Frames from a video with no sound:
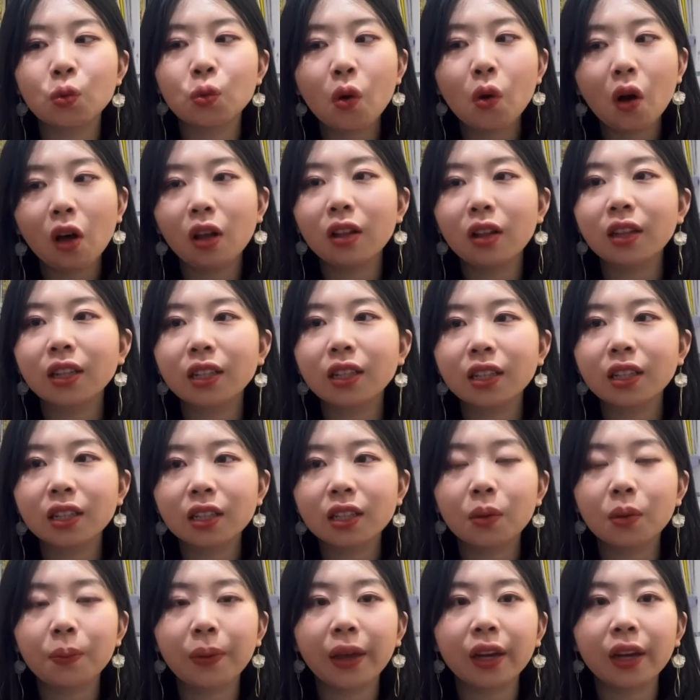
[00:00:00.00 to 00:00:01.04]
walk
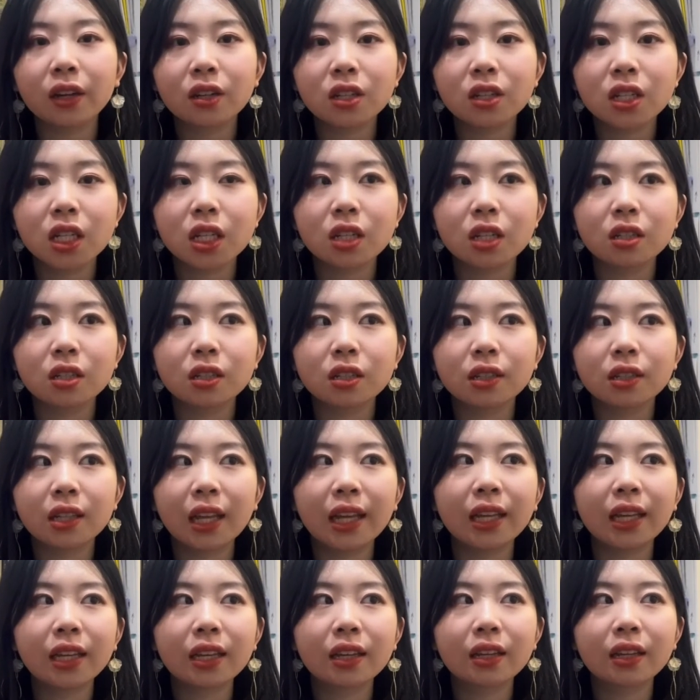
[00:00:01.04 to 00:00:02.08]
compared to
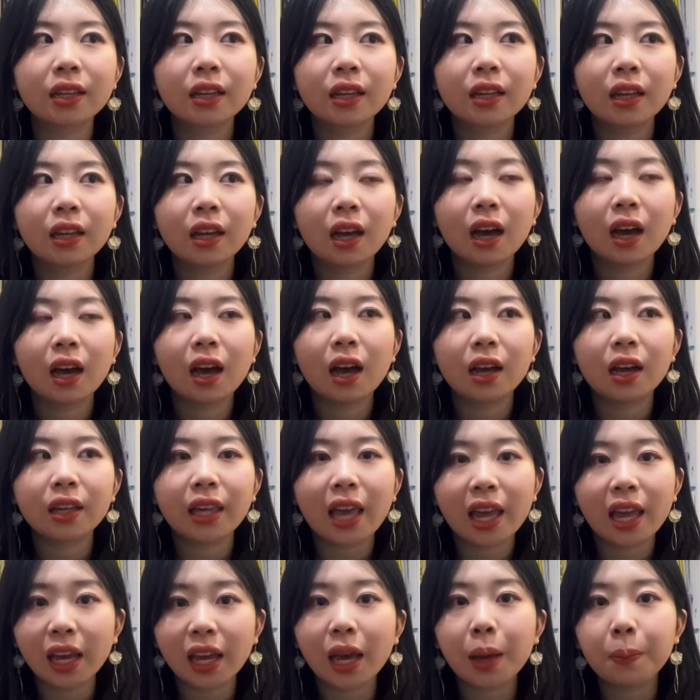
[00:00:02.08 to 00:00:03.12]

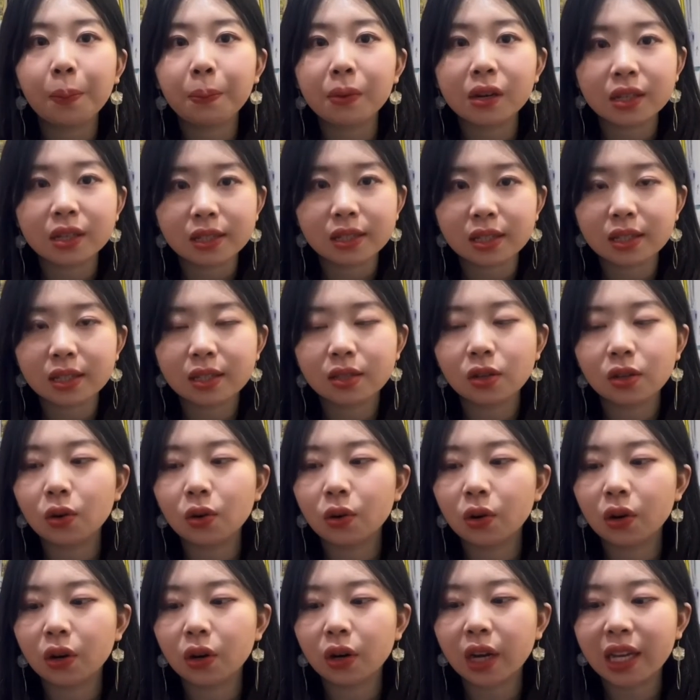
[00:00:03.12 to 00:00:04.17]
getting a bus
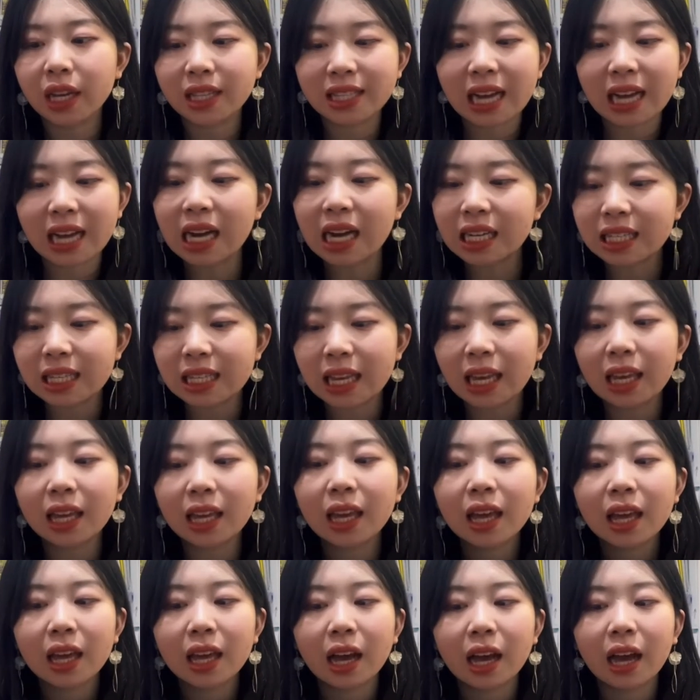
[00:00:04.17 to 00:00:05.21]
or a taxi.
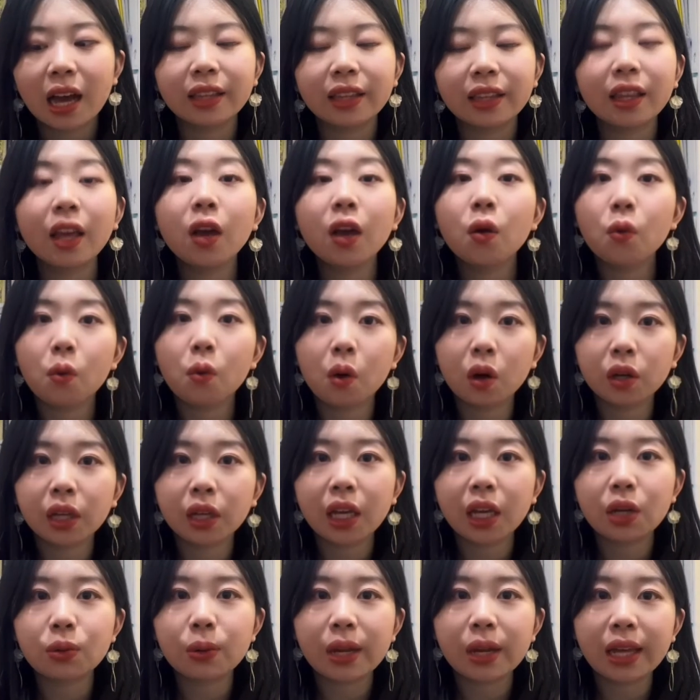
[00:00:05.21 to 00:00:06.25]
I think
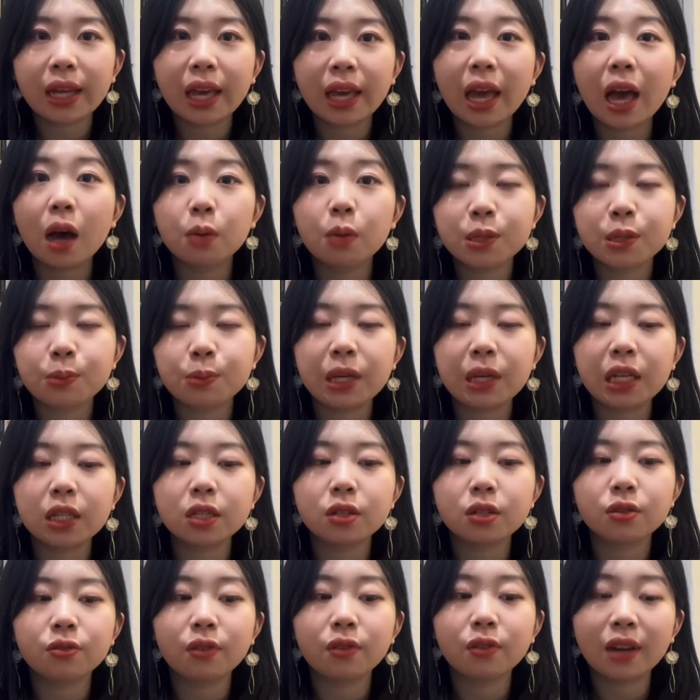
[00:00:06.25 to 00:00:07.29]
walking really helps me
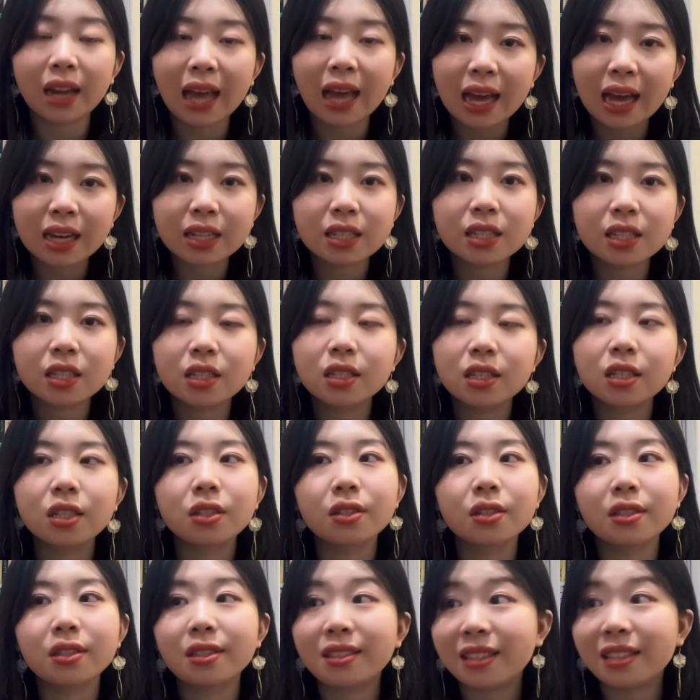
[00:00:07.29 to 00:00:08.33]
to relax, to
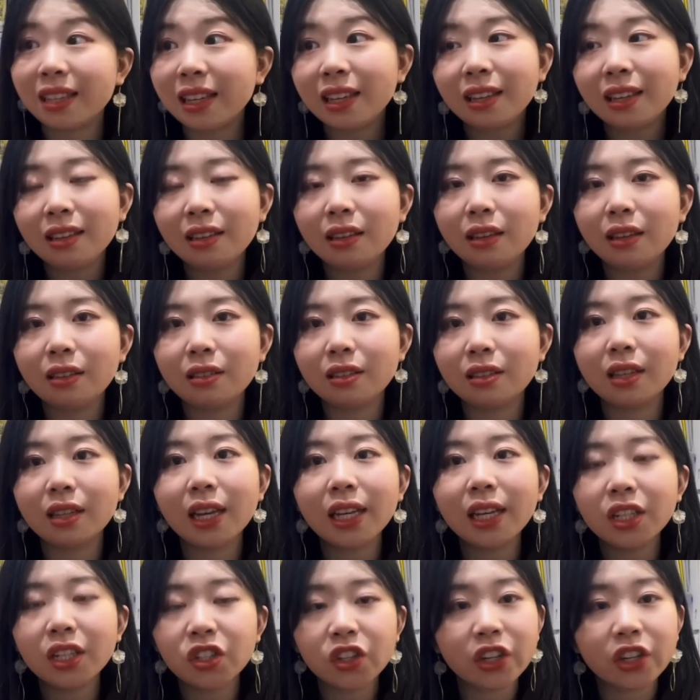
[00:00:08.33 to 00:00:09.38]
see the
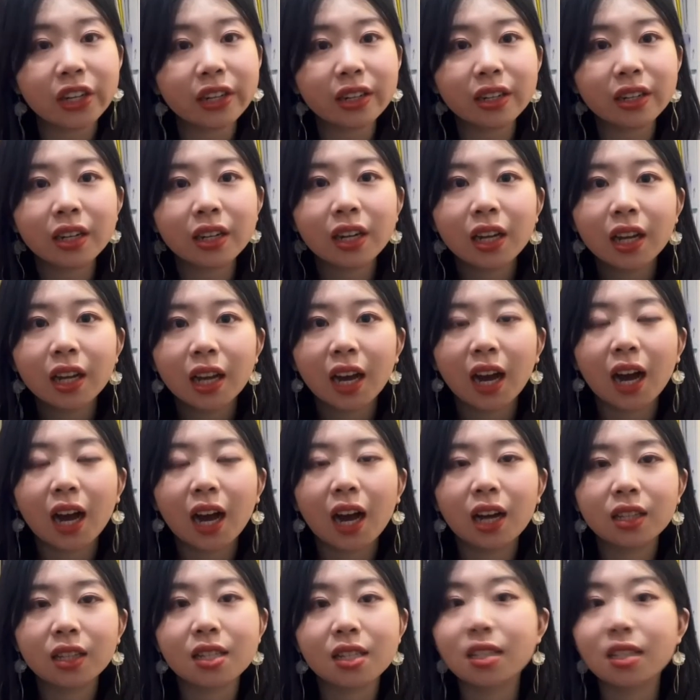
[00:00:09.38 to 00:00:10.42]
nature,
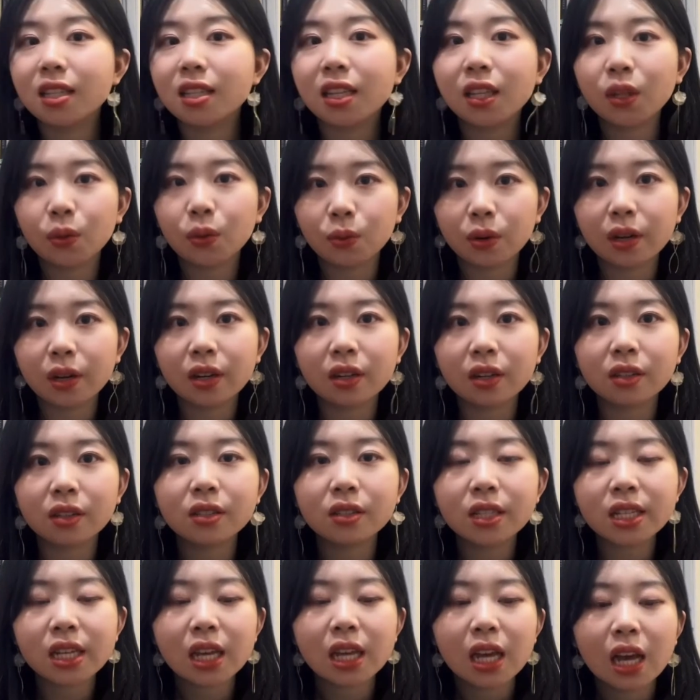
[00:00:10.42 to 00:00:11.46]
to see the
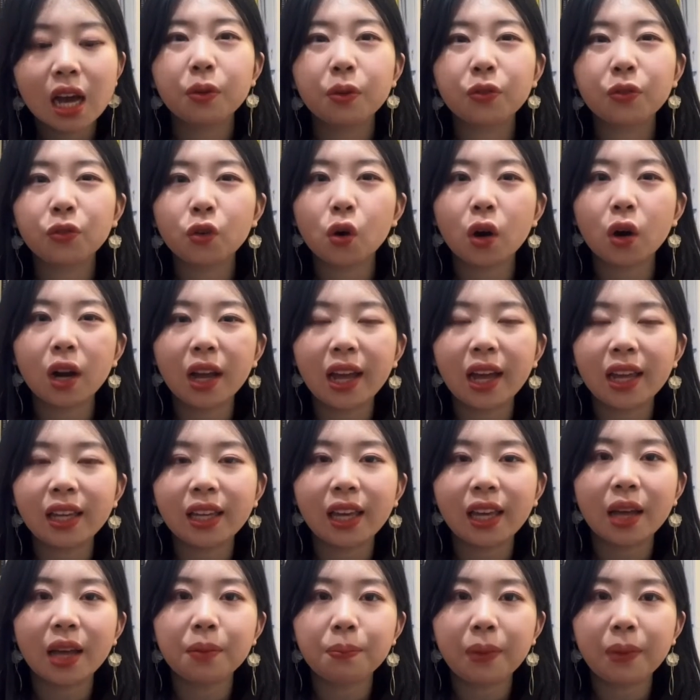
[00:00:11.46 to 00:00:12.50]
world before I
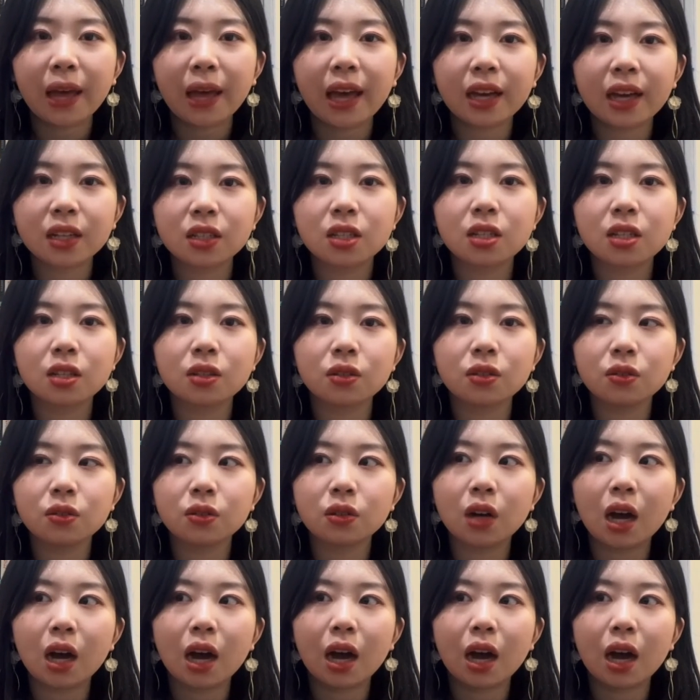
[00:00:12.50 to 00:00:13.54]
get back
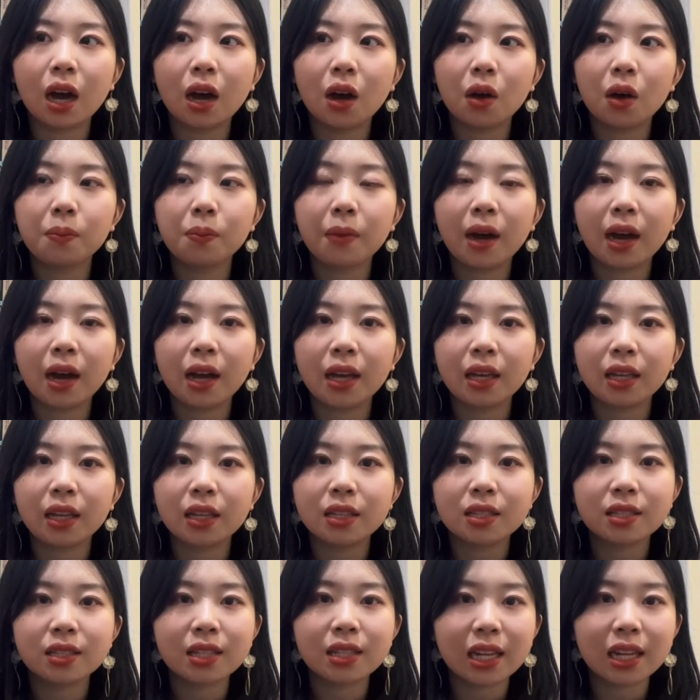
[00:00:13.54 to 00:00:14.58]
to my
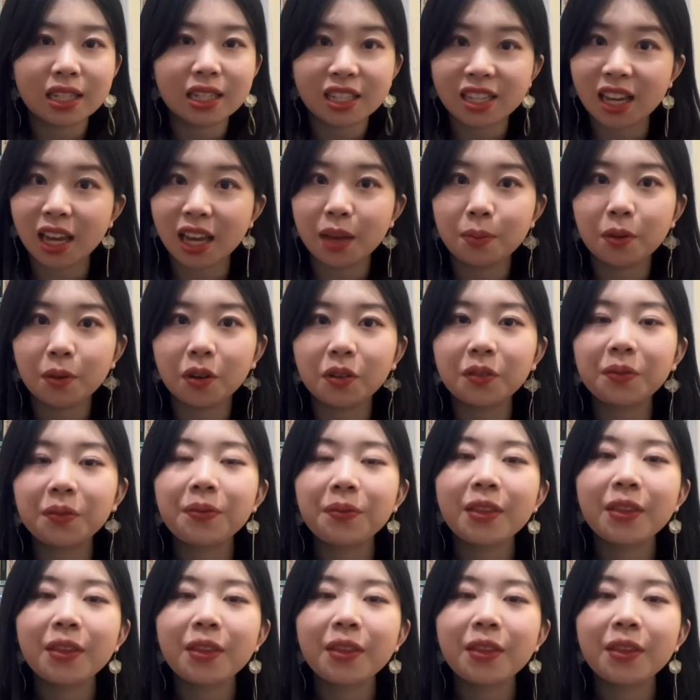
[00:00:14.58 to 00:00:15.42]
study table.